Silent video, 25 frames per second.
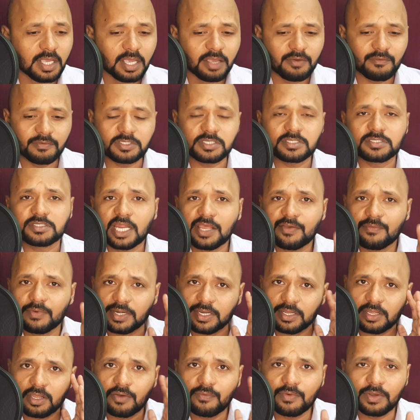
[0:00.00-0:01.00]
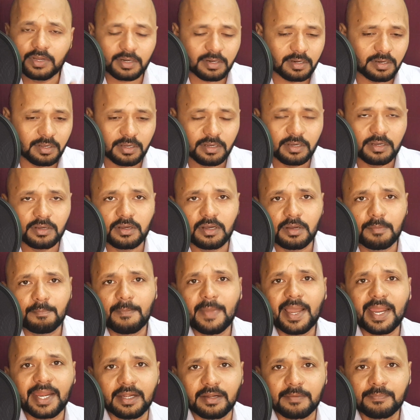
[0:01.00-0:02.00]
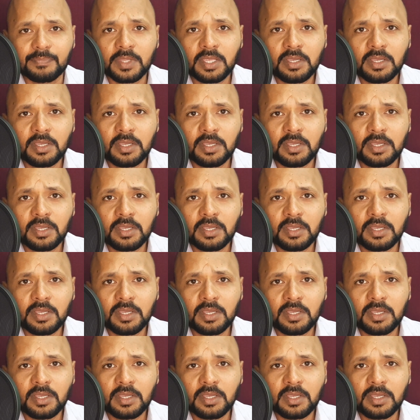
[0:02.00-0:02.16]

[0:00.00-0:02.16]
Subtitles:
which is diverting our mind.